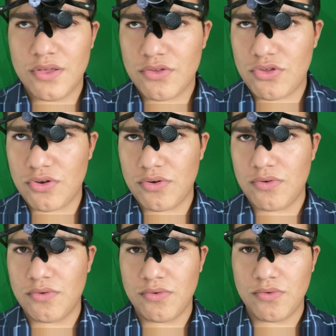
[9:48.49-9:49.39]

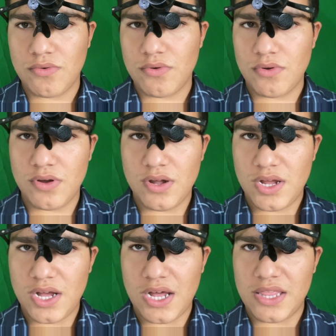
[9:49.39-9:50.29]
So
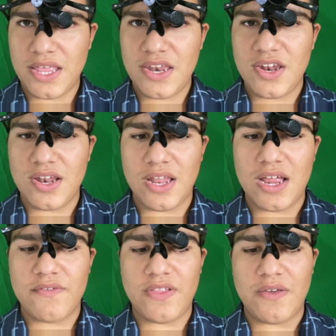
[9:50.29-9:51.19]
they did a
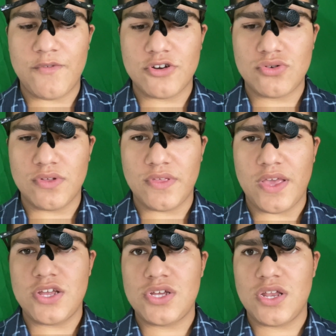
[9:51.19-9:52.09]
lot of like
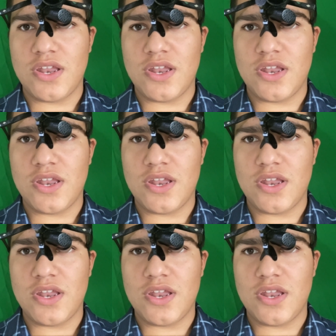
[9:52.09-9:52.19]
virtualization.